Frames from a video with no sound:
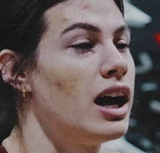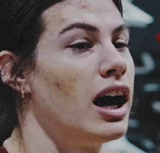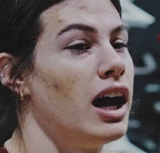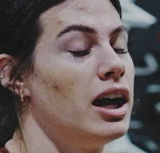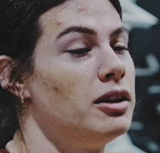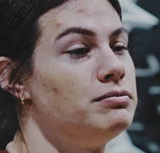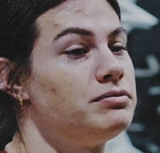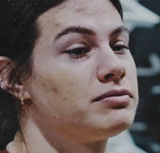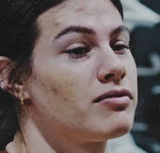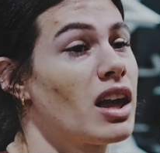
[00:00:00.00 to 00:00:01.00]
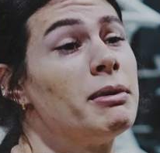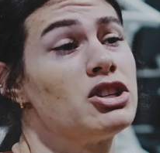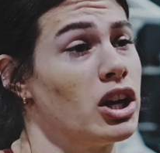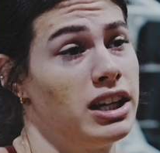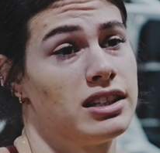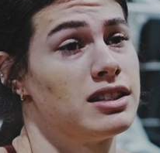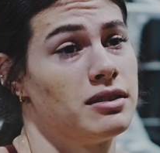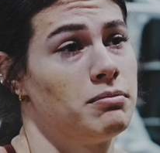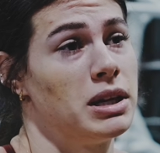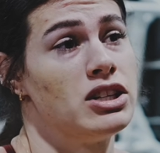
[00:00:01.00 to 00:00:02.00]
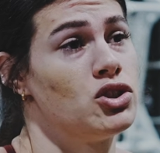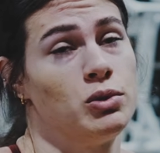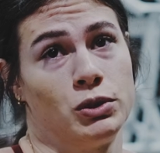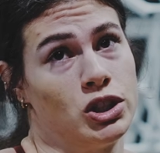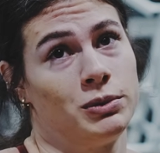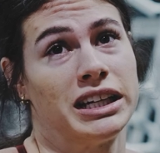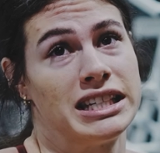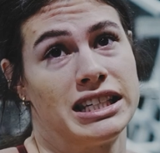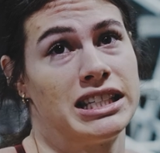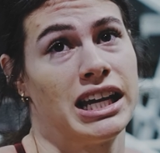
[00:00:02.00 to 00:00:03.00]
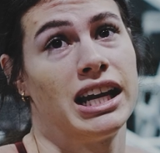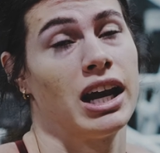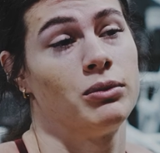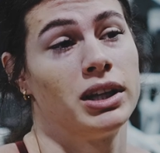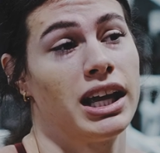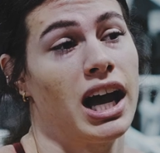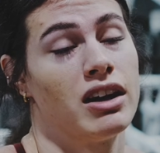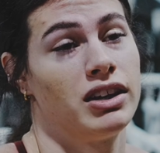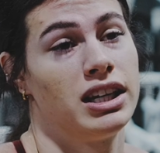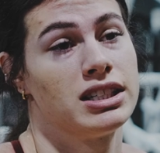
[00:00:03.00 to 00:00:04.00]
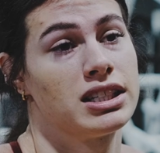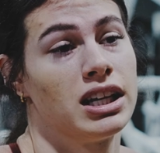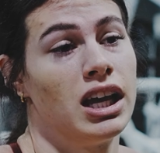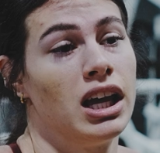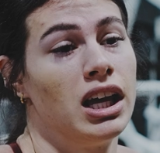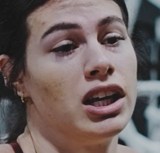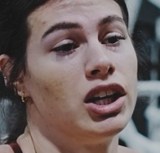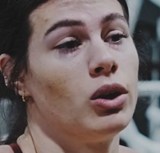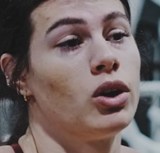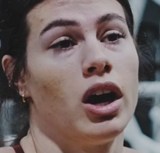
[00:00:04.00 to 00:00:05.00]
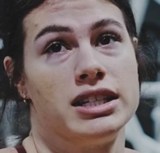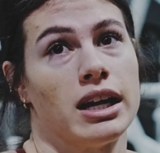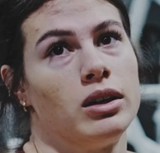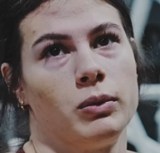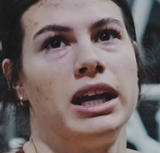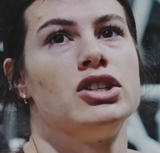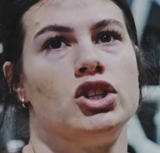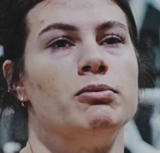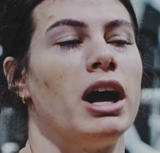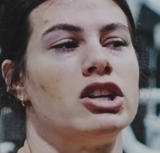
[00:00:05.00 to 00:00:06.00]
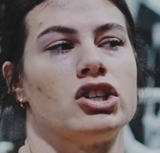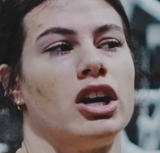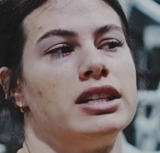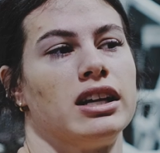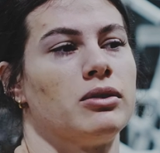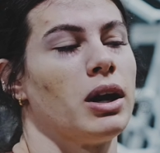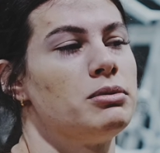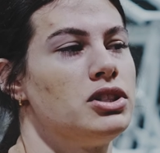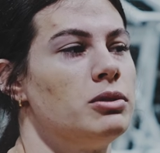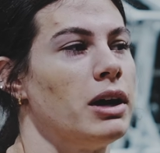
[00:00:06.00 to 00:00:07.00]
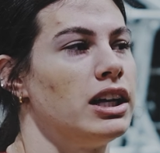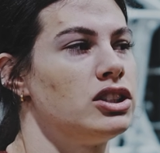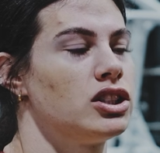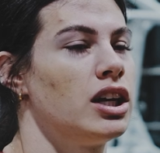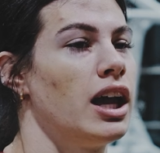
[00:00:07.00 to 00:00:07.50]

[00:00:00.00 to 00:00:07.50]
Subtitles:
My training's been super, super consistent. I really haven't, you know, gone down in weight too much or gone down in reps too much.